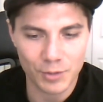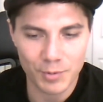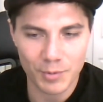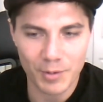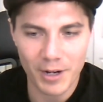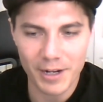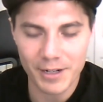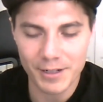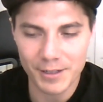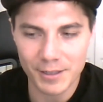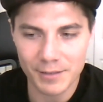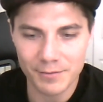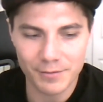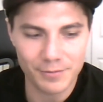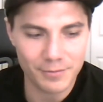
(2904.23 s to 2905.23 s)
proprietor
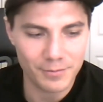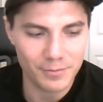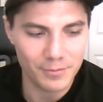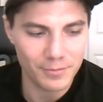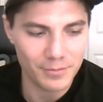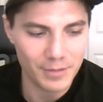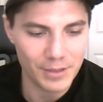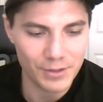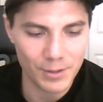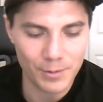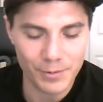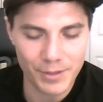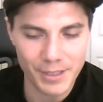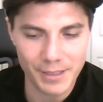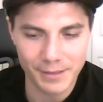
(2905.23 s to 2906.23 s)
of his
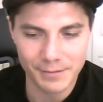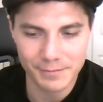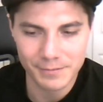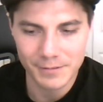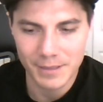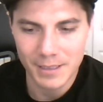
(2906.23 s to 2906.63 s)
own thing.